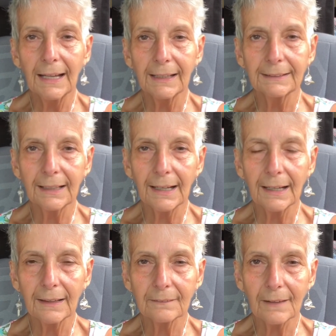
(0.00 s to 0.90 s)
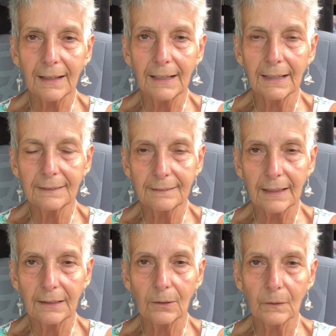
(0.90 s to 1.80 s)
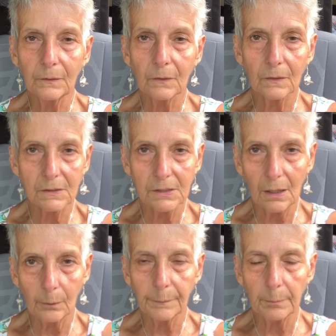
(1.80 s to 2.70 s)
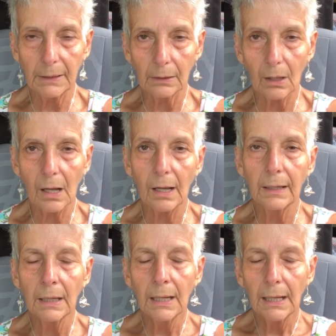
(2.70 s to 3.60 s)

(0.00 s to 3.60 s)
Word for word: and uh, so I kind of stay close to her because she helps me a lot.